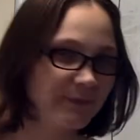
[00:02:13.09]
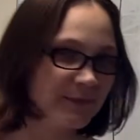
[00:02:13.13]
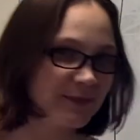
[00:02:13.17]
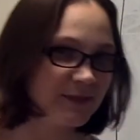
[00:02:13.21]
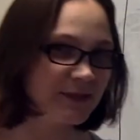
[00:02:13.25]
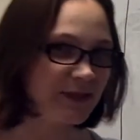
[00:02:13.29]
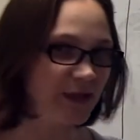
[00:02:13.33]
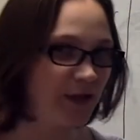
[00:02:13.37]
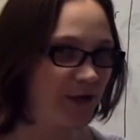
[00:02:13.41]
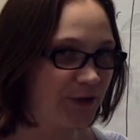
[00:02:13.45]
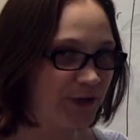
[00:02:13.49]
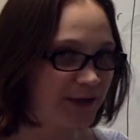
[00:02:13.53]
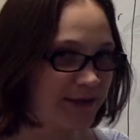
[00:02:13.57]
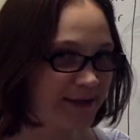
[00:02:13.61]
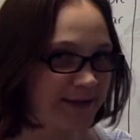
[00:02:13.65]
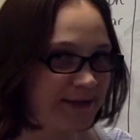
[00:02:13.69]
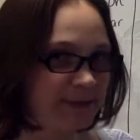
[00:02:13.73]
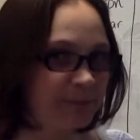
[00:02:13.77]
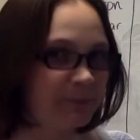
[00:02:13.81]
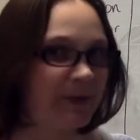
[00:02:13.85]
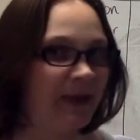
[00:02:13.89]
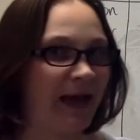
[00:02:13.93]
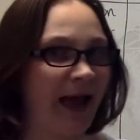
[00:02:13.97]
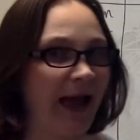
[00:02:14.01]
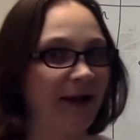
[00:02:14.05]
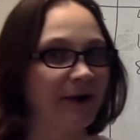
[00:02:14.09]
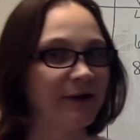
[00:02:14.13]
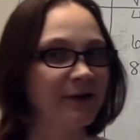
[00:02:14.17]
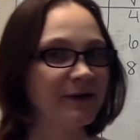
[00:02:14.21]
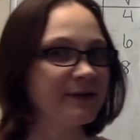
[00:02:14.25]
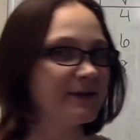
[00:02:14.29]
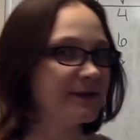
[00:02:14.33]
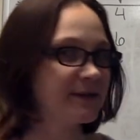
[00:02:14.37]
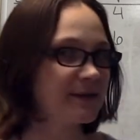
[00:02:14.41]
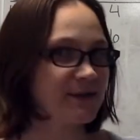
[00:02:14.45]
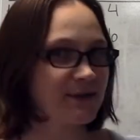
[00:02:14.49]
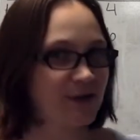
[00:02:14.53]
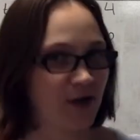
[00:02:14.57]
So this pattern
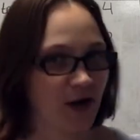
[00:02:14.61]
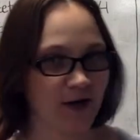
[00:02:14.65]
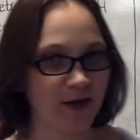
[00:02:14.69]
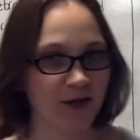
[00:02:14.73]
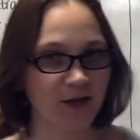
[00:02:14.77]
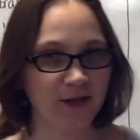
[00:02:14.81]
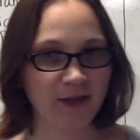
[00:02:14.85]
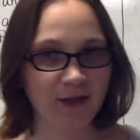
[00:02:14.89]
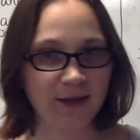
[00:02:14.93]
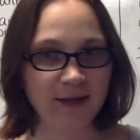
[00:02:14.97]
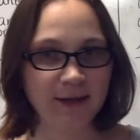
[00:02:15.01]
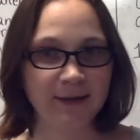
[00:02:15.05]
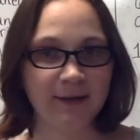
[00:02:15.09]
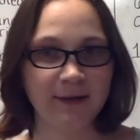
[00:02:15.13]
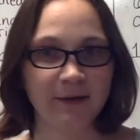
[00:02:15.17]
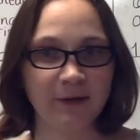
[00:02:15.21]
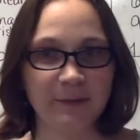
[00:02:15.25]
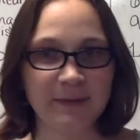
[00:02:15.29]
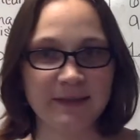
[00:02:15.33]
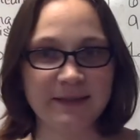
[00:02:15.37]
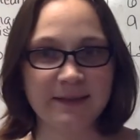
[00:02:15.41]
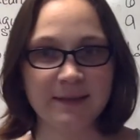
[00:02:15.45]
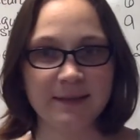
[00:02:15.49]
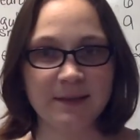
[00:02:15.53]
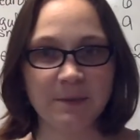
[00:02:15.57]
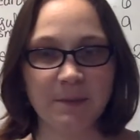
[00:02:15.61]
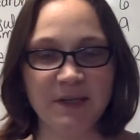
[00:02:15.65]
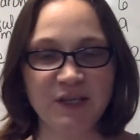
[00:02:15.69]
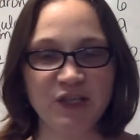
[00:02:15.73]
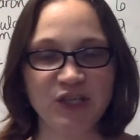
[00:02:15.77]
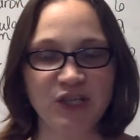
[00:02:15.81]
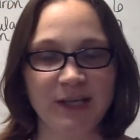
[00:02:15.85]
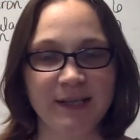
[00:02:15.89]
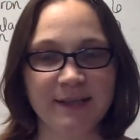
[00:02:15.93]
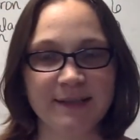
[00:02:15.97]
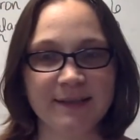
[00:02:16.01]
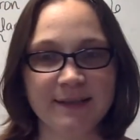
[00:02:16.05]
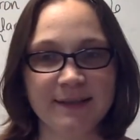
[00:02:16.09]
is starting to look a little bit
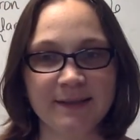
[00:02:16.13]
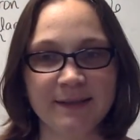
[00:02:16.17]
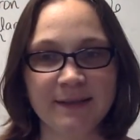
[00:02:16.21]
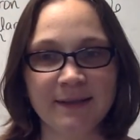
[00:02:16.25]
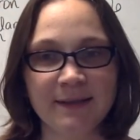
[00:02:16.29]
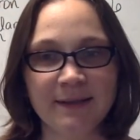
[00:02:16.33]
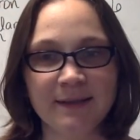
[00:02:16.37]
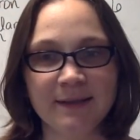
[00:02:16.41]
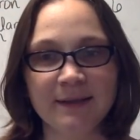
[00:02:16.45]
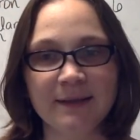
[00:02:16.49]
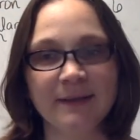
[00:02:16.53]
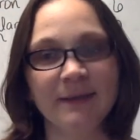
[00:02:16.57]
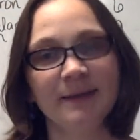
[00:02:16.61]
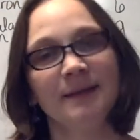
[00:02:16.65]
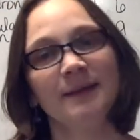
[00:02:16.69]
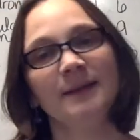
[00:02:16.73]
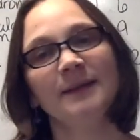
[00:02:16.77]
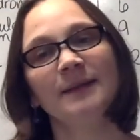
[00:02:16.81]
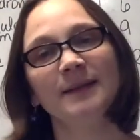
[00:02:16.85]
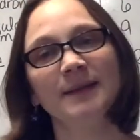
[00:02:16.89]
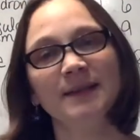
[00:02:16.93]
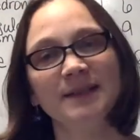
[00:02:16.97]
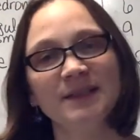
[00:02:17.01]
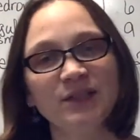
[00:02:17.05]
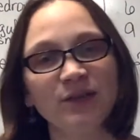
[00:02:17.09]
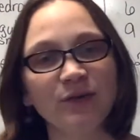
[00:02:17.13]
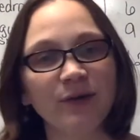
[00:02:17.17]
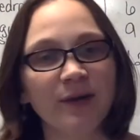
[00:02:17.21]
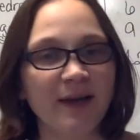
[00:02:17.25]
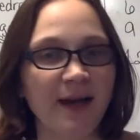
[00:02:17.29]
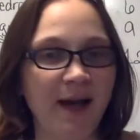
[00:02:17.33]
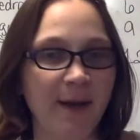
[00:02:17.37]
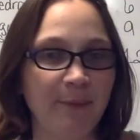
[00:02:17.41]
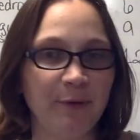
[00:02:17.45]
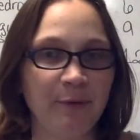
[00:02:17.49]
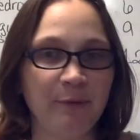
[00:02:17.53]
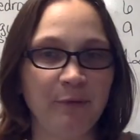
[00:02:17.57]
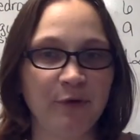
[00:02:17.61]
suspicious. Let's do a
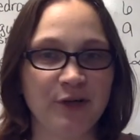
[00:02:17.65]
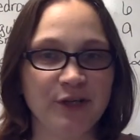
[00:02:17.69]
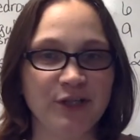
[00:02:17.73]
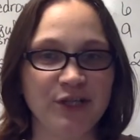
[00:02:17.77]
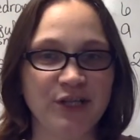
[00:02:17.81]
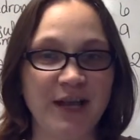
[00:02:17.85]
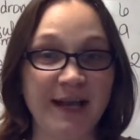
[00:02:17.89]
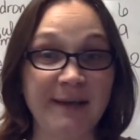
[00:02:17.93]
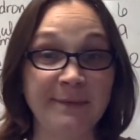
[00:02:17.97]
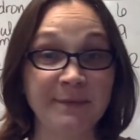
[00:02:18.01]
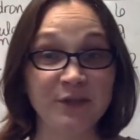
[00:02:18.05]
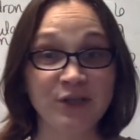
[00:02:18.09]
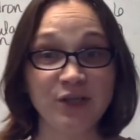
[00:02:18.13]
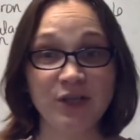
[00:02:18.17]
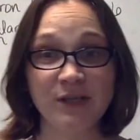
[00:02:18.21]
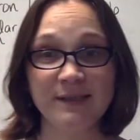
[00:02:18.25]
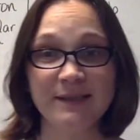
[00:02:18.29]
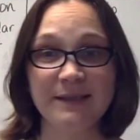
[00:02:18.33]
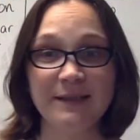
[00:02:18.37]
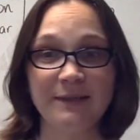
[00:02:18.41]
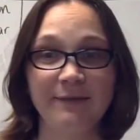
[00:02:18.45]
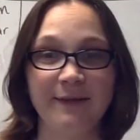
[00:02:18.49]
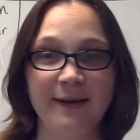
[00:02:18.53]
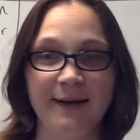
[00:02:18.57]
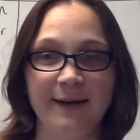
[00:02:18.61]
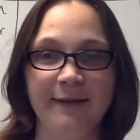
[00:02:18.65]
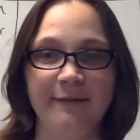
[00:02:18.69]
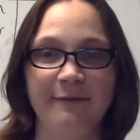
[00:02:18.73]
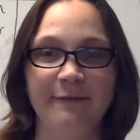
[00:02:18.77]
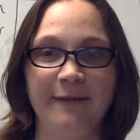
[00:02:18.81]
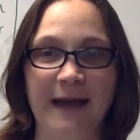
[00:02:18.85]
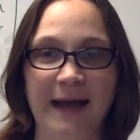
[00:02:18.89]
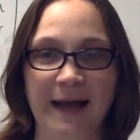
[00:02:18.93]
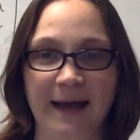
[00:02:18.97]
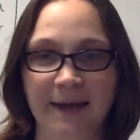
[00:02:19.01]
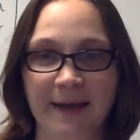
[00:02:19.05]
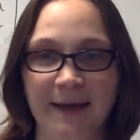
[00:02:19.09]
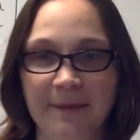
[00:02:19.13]
couple more shapes just to
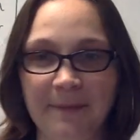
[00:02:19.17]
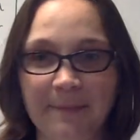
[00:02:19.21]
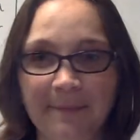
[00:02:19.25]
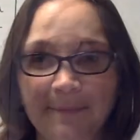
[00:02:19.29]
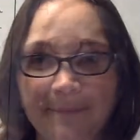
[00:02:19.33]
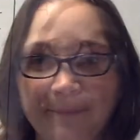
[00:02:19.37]
verify.